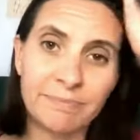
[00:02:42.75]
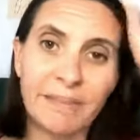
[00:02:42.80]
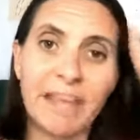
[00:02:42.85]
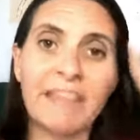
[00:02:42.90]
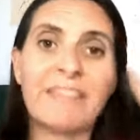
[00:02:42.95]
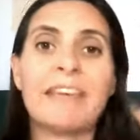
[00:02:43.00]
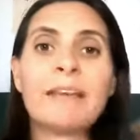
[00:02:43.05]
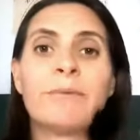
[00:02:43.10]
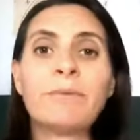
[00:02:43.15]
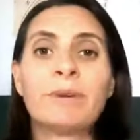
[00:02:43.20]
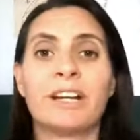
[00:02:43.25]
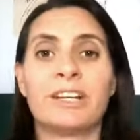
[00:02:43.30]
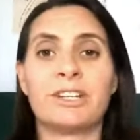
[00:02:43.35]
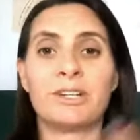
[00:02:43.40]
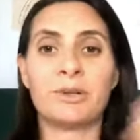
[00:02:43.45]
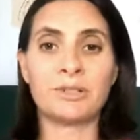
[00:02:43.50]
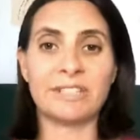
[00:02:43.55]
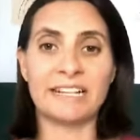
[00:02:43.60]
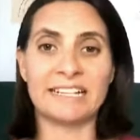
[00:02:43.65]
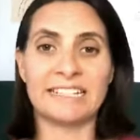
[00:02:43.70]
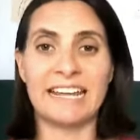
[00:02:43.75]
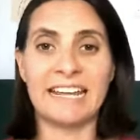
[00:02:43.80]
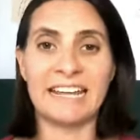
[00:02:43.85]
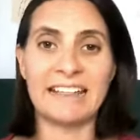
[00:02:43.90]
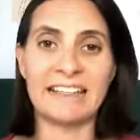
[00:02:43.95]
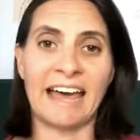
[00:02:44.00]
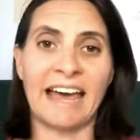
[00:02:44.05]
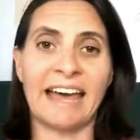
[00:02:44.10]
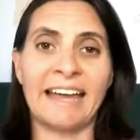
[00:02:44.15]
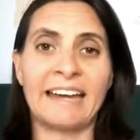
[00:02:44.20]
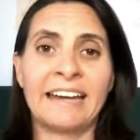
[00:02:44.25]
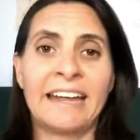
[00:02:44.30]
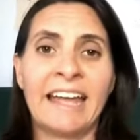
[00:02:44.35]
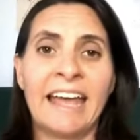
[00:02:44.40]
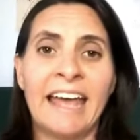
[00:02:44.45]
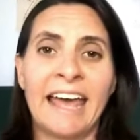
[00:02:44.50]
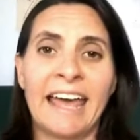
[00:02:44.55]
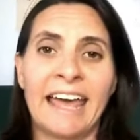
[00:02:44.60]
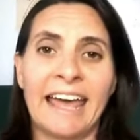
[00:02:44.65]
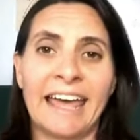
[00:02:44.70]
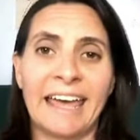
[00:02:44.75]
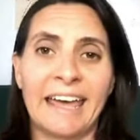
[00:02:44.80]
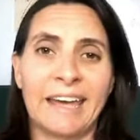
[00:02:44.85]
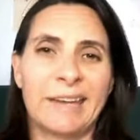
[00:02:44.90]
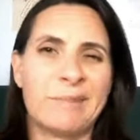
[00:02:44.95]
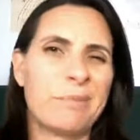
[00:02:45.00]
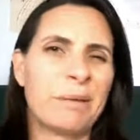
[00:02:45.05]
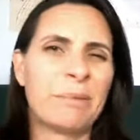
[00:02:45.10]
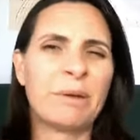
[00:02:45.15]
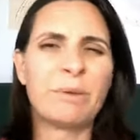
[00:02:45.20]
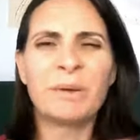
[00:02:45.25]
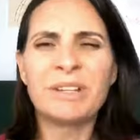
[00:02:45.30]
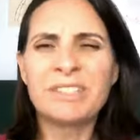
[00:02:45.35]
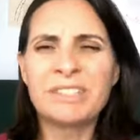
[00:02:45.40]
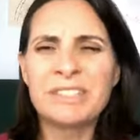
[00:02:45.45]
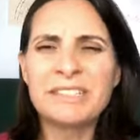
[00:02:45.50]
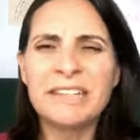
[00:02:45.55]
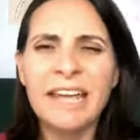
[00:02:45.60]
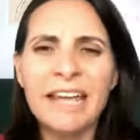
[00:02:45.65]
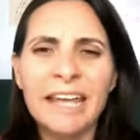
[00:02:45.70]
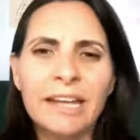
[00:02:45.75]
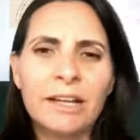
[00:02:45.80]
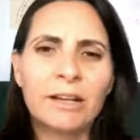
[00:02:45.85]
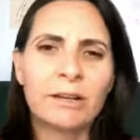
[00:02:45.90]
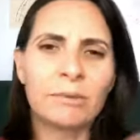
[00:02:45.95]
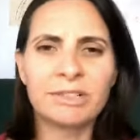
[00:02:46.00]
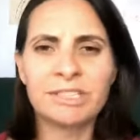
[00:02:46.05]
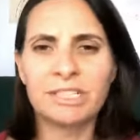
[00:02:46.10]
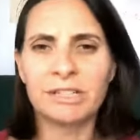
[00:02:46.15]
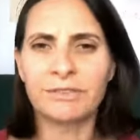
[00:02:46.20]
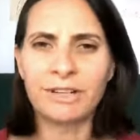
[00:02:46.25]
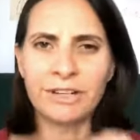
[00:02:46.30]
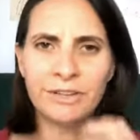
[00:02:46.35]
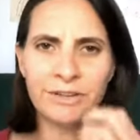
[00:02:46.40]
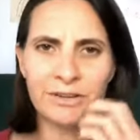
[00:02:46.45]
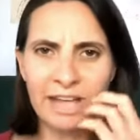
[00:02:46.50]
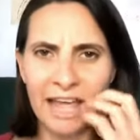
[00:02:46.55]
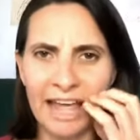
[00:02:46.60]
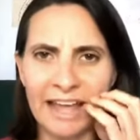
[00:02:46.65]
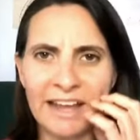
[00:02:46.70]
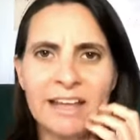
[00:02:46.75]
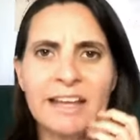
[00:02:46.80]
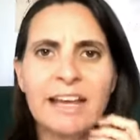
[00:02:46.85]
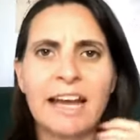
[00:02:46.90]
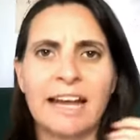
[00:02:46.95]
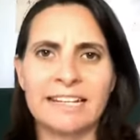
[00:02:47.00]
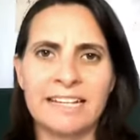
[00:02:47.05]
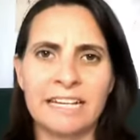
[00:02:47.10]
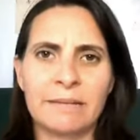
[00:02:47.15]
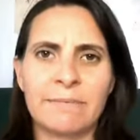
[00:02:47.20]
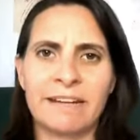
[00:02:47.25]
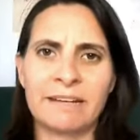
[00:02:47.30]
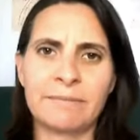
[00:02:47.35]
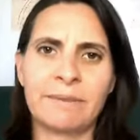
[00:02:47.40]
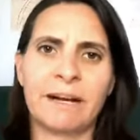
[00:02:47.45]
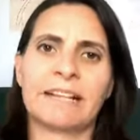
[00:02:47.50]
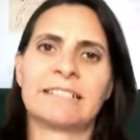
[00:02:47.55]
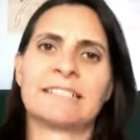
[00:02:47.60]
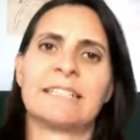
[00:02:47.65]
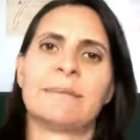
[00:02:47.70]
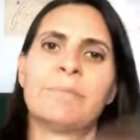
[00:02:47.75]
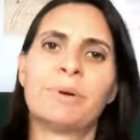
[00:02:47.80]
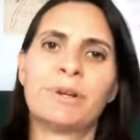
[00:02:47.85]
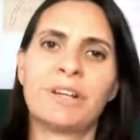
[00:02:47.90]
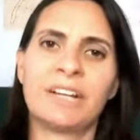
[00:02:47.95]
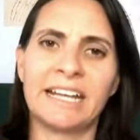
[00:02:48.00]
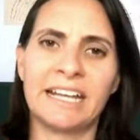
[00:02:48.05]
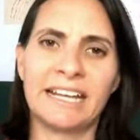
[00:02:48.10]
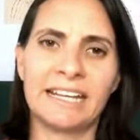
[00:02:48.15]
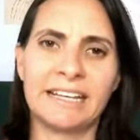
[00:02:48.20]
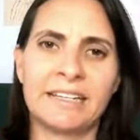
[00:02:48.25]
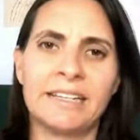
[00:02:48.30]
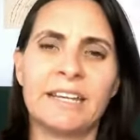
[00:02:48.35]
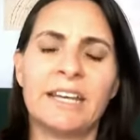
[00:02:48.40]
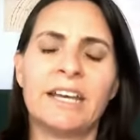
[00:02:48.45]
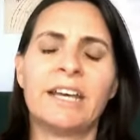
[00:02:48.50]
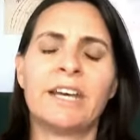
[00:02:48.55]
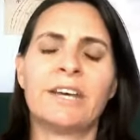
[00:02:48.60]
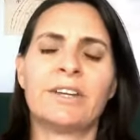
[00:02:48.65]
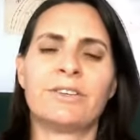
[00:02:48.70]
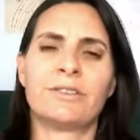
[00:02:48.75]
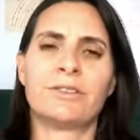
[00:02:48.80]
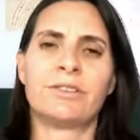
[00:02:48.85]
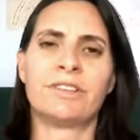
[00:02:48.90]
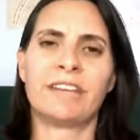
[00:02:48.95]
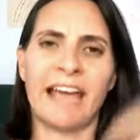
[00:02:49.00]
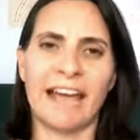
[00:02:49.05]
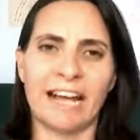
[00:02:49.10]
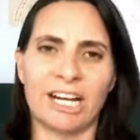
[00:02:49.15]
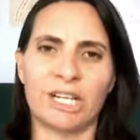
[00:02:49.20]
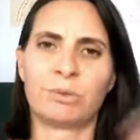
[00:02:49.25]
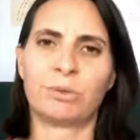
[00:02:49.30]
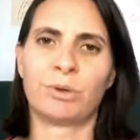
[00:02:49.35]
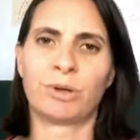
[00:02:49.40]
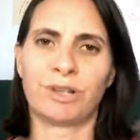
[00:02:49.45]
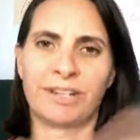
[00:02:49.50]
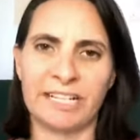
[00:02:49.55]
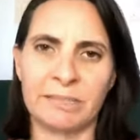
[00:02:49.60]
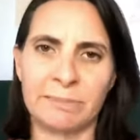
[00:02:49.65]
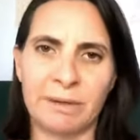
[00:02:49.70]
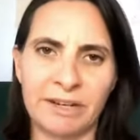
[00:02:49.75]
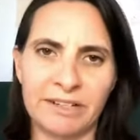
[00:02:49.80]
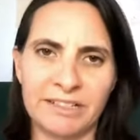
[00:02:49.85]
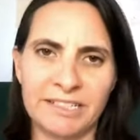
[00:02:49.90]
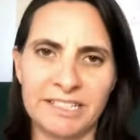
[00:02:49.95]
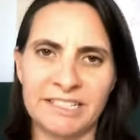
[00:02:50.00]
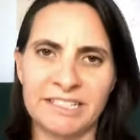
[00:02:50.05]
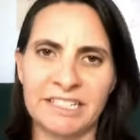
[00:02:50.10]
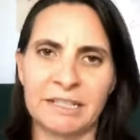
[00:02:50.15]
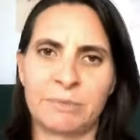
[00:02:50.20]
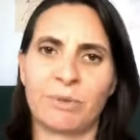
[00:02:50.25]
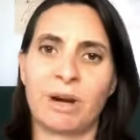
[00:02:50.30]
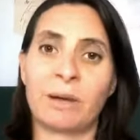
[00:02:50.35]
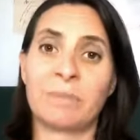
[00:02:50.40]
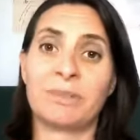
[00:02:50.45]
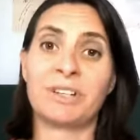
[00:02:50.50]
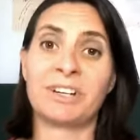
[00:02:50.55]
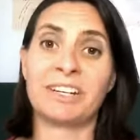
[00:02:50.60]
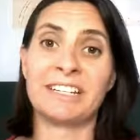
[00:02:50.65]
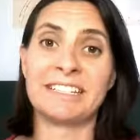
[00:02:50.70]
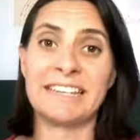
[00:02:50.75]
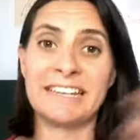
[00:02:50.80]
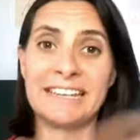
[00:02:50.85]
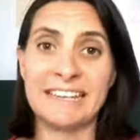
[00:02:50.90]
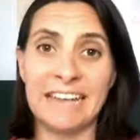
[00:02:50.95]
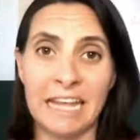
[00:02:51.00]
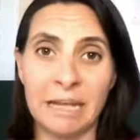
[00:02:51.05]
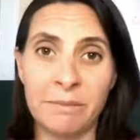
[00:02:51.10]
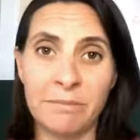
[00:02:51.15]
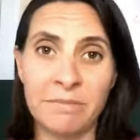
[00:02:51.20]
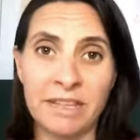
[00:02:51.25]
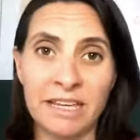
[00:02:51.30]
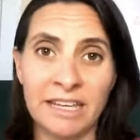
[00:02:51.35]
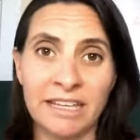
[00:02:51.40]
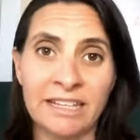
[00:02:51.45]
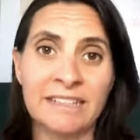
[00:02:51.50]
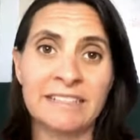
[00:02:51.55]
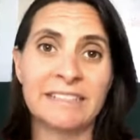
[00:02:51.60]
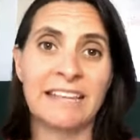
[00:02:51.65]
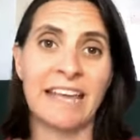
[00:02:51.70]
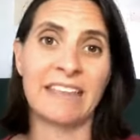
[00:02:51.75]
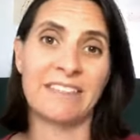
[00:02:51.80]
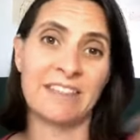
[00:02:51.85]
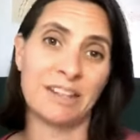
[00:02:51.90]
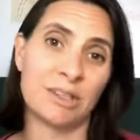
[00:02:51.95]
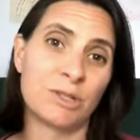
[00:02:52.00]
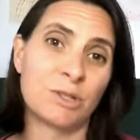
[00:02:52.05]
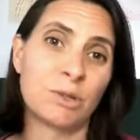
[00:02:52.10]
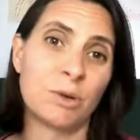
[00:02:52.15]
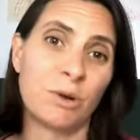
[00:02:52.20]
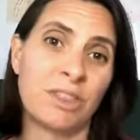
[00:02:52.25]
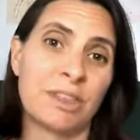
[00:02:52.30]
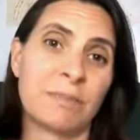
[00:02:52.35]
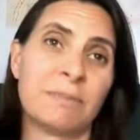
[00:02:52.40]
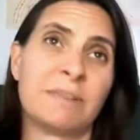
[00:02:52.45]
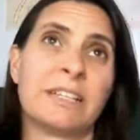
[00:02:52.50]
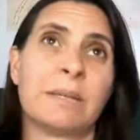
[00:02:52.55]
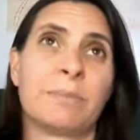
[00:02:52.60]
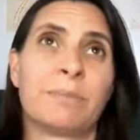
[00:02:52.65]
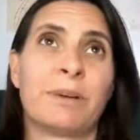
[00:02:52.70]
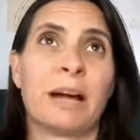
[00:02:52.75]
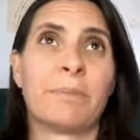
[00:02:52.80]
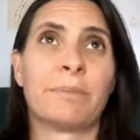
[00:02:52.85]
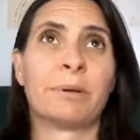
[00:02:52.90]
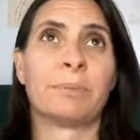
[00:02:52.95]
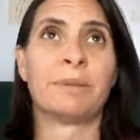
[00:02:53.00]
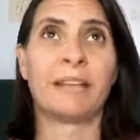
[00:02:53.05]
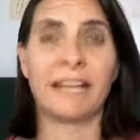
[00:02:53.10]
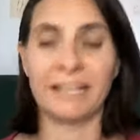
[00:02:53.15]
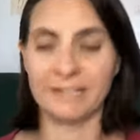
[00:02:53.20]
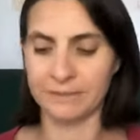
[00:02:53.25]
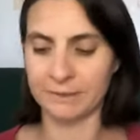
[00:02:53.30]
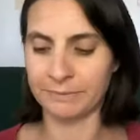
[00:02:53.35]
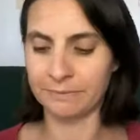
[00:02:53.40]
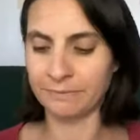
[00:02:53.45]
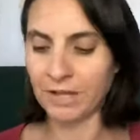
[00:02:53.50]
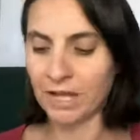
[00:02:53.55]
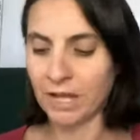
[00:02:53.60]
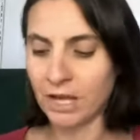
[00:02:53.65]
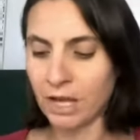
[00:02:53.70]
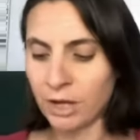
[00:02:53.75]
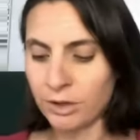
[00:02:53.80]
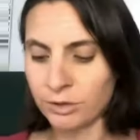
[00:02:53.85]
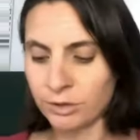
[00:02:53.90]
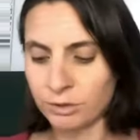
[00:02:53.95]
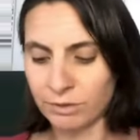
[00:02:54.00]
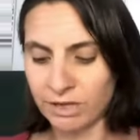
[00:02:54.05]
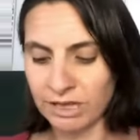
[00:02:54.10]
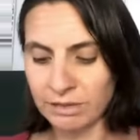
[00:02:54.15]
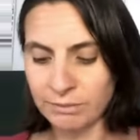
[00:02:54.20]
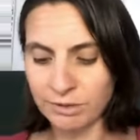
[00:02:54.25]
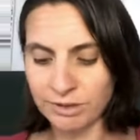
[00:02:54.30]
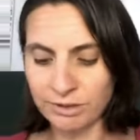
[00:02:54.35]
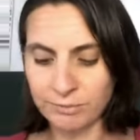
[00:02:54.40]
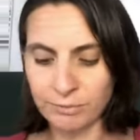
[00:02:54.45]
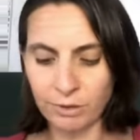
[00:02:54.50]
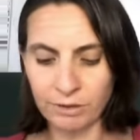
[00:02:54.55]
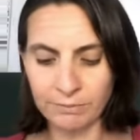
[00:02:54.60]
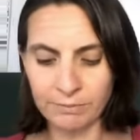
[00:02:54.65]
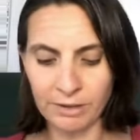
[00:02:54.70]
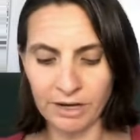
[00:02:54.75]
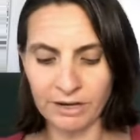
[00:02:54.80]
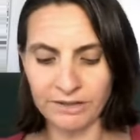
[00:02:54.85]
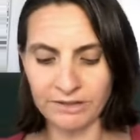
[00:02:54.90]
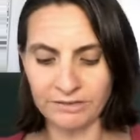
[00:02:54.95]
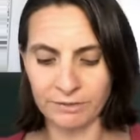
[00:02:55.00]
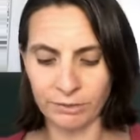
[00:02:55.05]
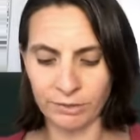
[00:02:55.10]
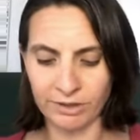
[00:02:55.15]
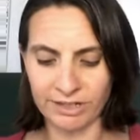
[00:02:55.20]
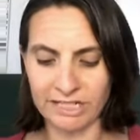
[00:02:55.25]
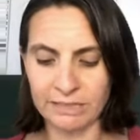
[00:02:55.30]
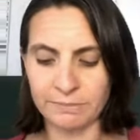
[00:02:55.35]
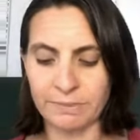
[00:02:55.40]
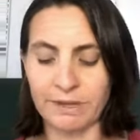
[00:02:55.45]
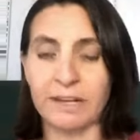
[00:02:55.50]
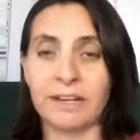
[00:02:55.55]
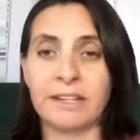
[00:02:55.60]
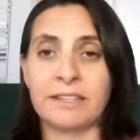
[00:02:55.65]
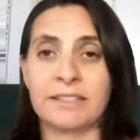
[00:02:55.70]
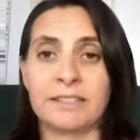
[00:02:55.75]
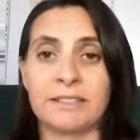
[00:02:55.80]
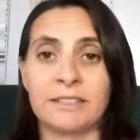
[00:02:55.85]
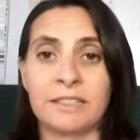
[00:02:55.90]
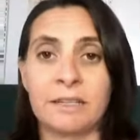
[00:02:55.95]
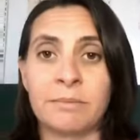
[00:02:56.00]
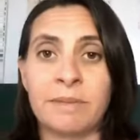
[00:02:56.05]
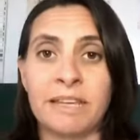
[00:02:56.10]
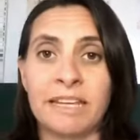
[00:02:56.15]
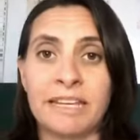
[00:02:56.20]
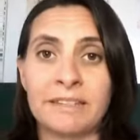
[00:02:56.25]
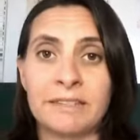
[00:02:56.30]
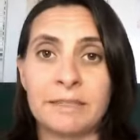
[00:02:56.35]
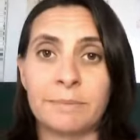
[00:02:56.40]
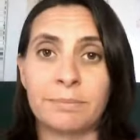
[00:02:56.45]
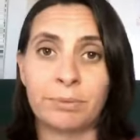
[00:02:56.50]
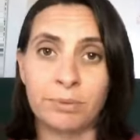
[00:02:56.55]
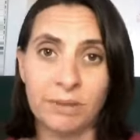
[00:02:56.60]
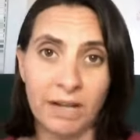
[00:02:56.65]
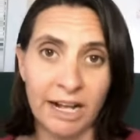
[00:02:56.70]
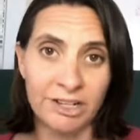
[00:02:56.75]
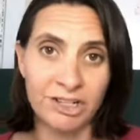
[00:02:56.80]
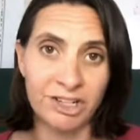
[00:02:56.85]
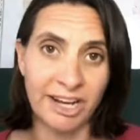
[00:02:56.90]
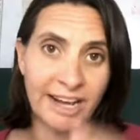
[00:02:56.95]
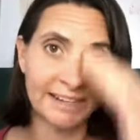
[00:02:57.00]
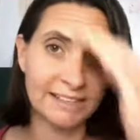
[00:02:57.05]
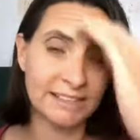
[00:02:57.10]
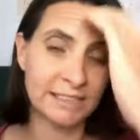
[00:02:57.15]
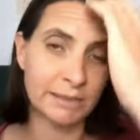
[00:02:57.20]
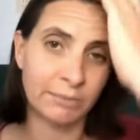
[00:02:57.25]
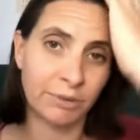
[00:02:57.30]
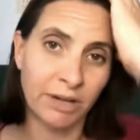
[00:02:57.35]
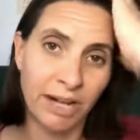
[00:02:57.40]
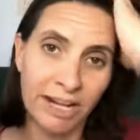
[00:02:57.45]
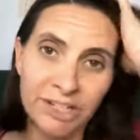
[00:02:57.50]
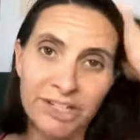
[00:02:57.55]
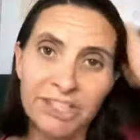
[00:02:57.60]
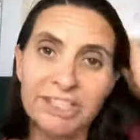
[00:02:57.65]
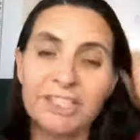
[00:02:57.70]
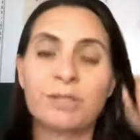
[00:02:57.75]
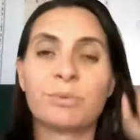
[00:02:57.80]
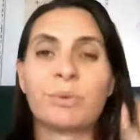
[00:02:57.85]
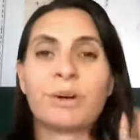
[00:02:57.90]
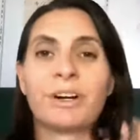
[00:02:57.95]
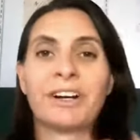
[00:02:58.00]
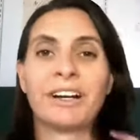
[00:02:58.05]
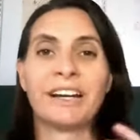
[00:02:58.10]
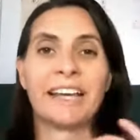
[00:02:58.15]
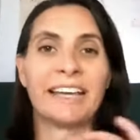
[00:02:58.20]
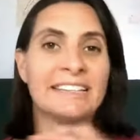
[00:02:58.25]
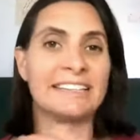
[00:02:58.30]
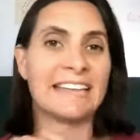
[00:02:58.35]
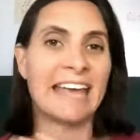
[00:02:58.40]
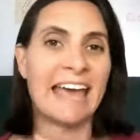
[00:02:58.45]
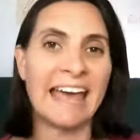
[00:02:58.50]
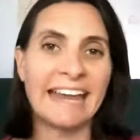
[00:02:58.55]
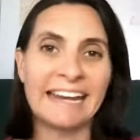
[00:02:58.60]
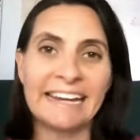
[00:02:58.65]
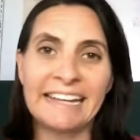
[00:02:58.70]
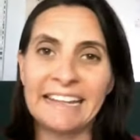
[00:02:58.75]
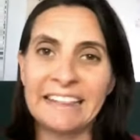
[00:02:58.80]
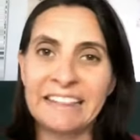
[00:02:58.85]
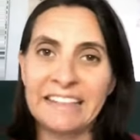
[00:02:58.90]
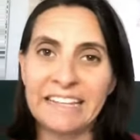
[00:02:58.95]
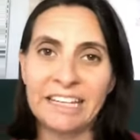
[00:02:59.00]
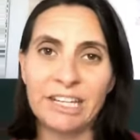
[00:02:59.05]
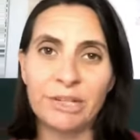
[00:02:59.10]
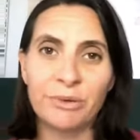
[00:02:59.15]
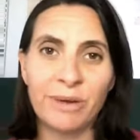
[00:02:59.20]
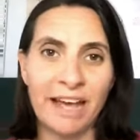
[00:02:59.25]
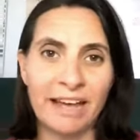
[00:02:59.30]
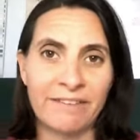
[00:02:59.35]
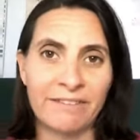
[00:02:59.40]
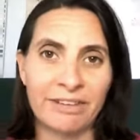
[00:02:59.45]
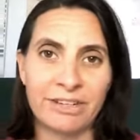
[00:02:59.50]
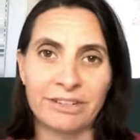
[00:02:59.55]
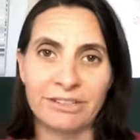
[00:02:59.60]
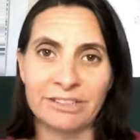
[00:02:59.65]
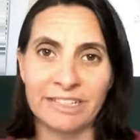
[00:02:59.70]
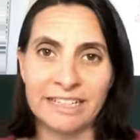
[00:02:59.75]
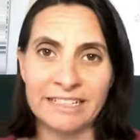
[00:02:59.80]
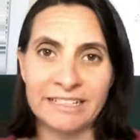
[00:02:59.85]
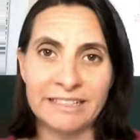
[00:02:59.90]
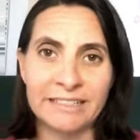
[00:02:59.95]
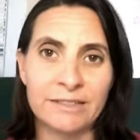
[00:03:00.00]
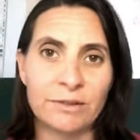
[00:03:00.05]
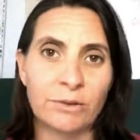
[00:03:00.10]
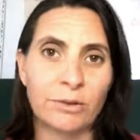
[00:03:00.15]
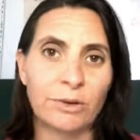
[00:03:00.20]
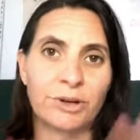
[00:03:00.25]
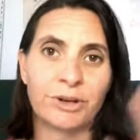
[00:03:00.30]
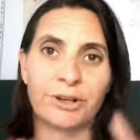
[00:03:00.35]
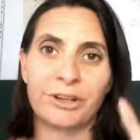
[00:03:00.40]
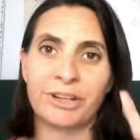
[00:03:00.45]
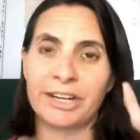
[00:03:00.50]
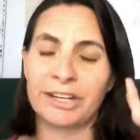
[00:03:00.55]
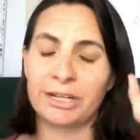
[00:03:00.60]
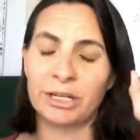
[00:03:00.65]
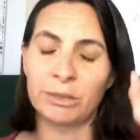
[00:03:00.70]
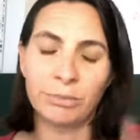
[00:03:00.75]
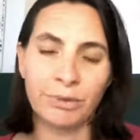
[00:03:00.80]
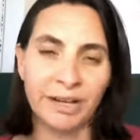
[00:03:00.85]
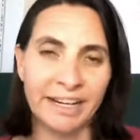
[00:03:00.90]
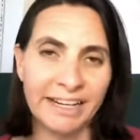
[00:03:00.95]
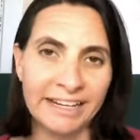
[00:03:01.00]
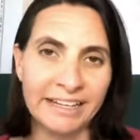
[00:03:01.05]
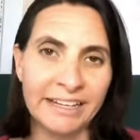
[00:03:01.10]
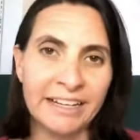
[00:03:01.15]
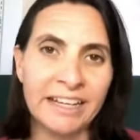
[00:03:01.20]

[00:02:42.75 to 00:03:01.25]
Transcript: And then what I do is I take that, and maybe once a day or once every other day, I take my inbox and put it in to the actual Organized Parent system, where I'm starting to name things and then sort them into the proper place. So one of the most important parts of the Organized Parent system is the projects. And a project is anything you have on your list or in your brain